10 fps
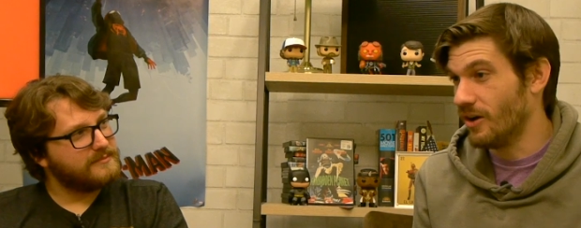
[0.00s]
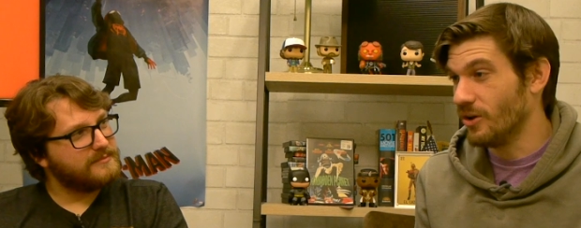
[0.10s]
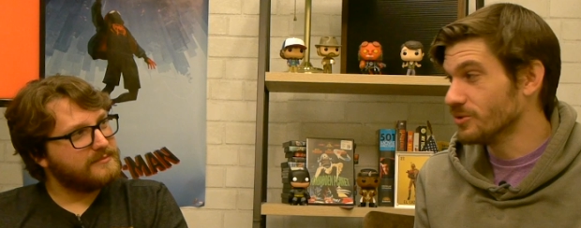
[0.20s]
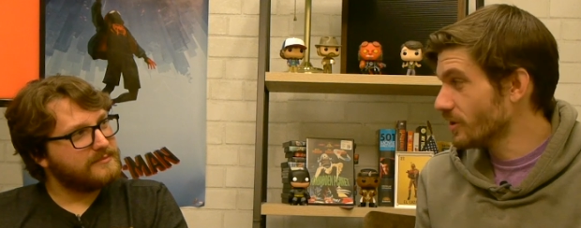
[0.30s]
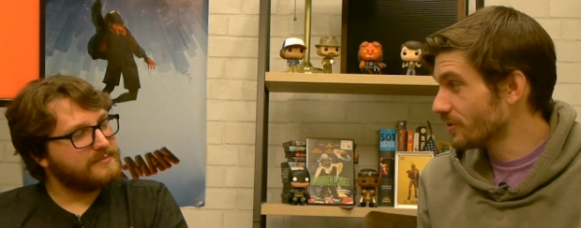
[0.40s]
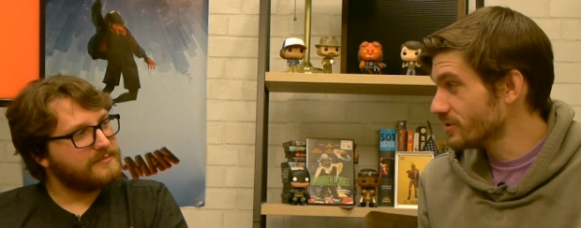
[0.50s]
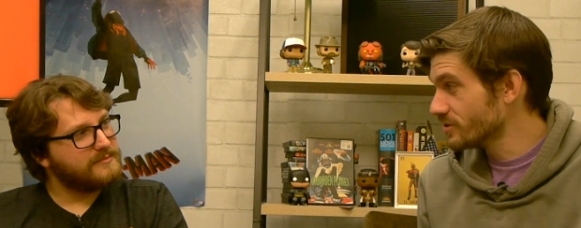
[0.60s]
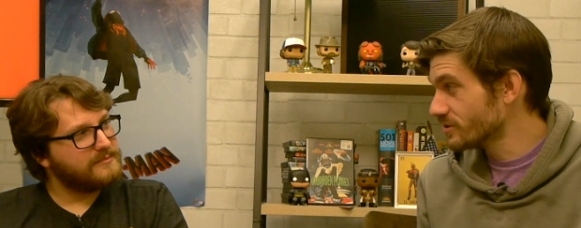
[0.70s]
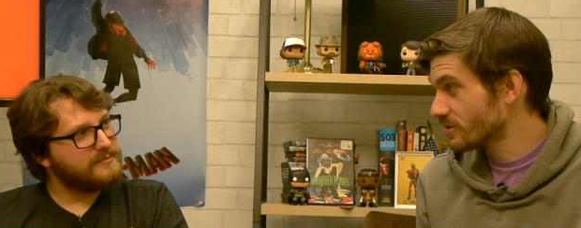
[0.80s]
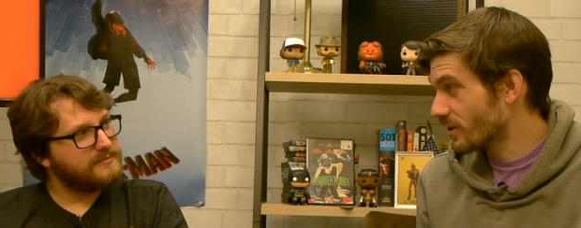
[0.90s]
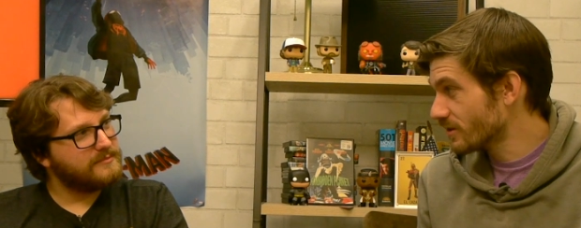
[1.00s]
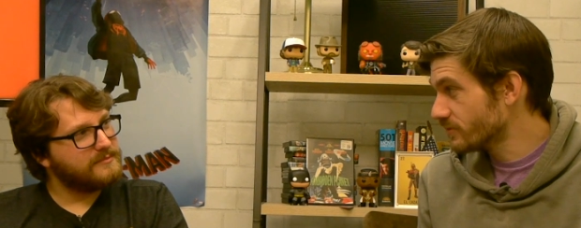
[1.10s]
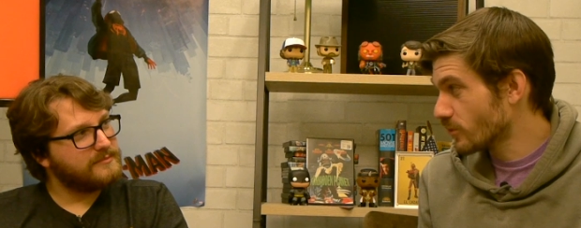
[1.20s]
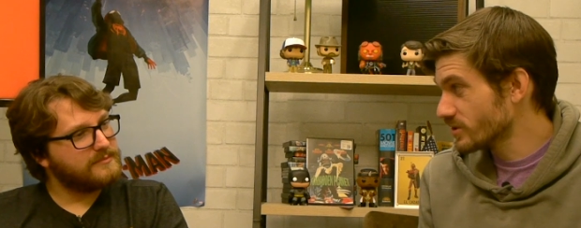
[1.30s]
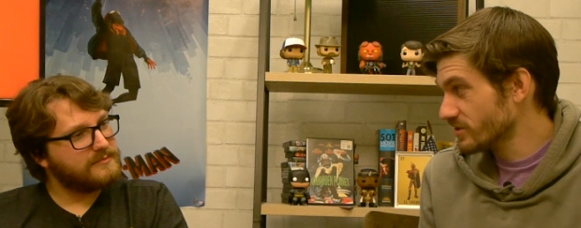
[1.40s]
Speaker 1: all Yodas are
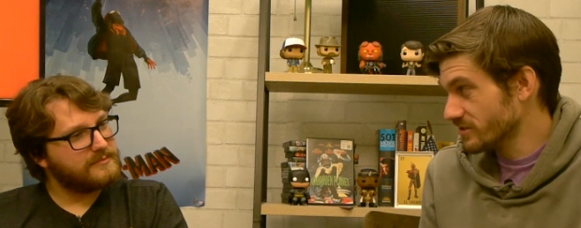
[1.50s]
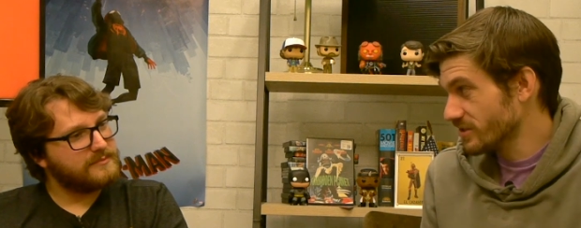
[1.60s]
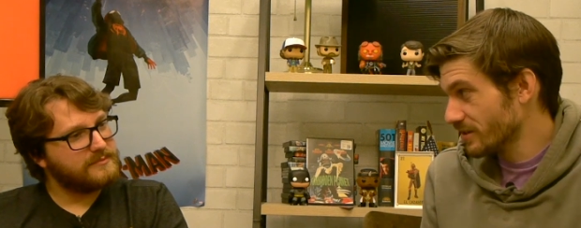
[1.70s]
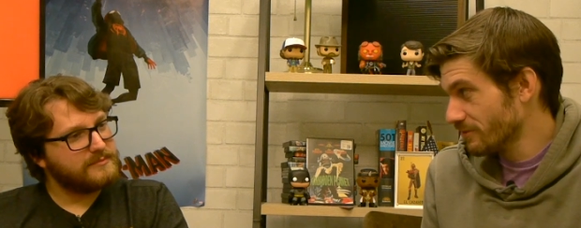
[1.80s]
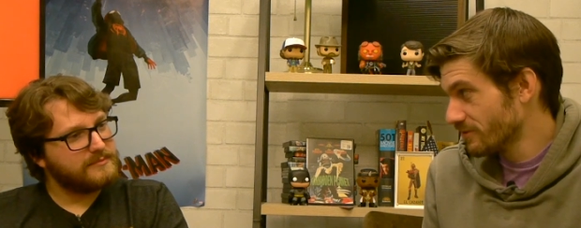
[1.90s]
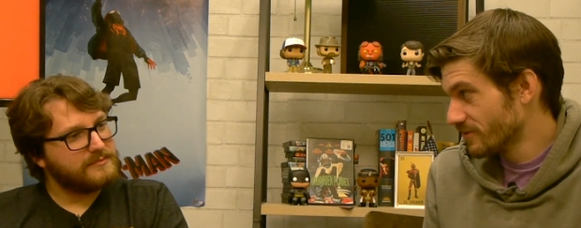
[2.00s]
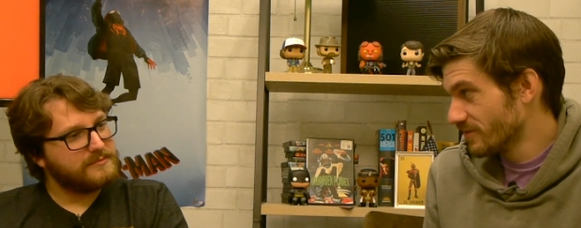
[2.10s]
force sensitive.